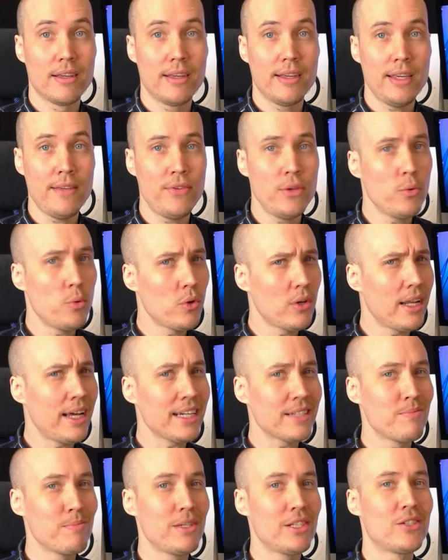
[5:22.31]
If you would
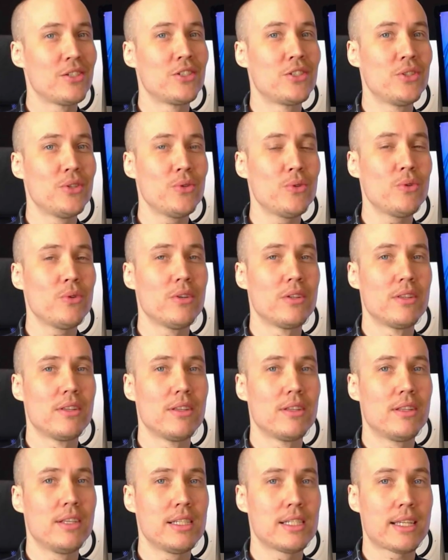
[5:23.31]
like me to do
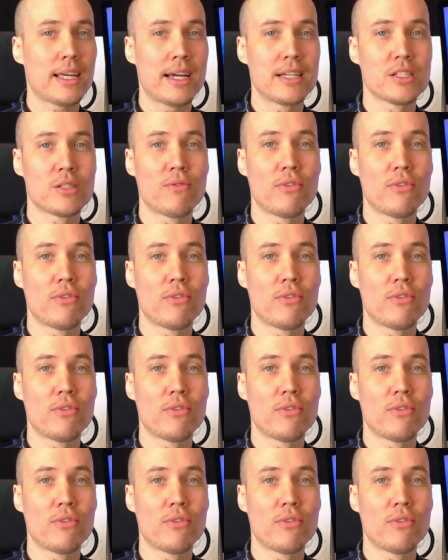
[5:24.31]
these kinds